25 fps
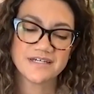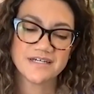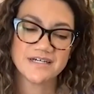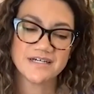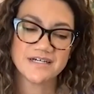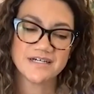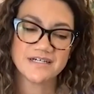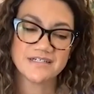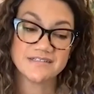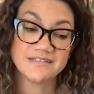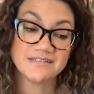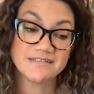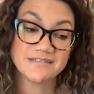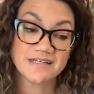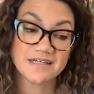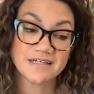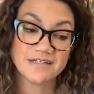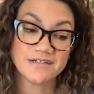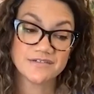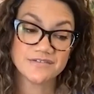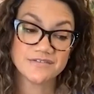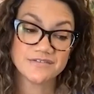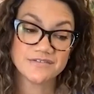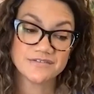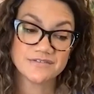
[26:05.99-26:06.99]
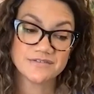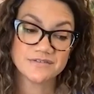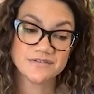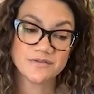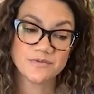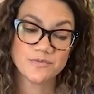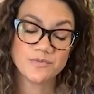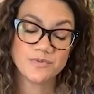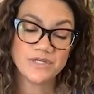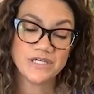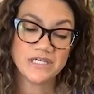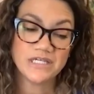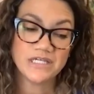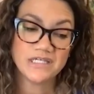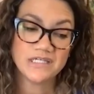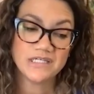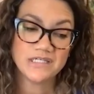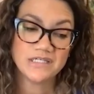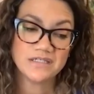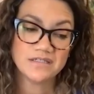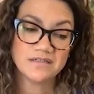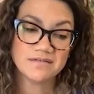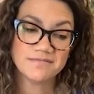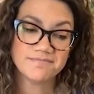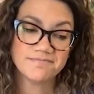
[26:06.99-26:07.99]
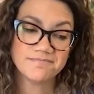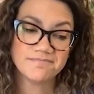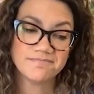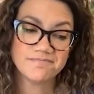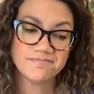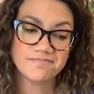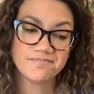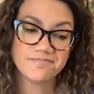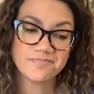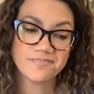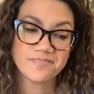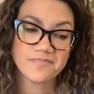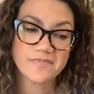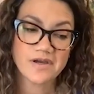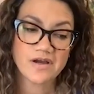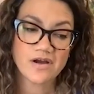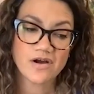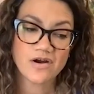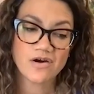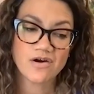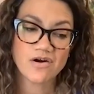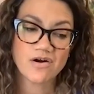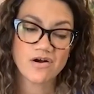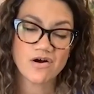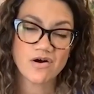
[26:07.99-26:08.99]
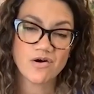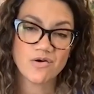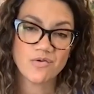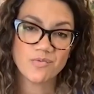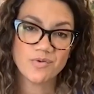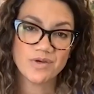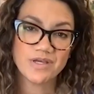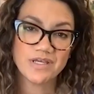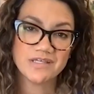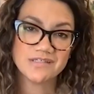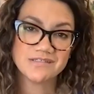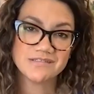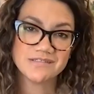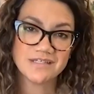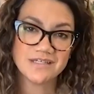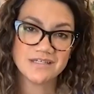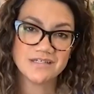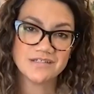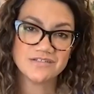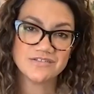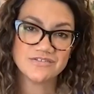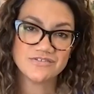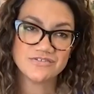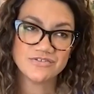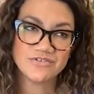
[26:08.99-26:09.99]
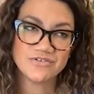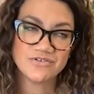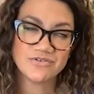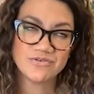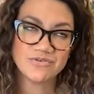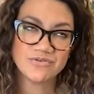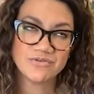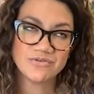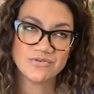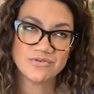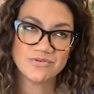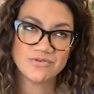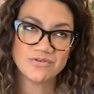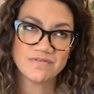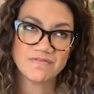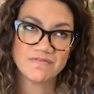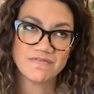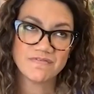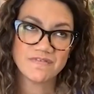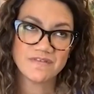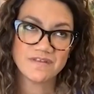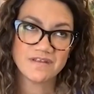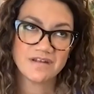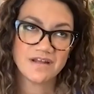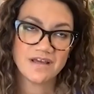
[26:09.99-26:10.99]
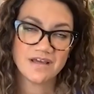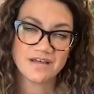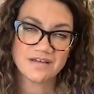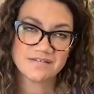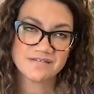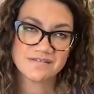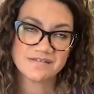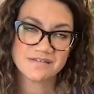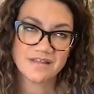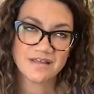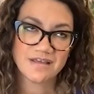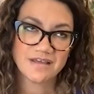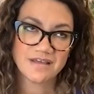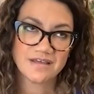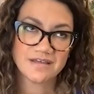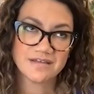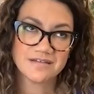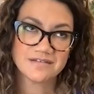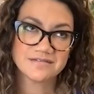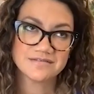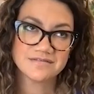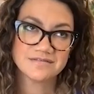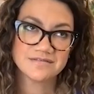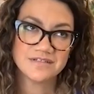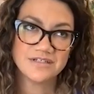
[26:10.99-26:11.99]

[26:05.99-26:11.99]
uh, designers, we are always into the next thing.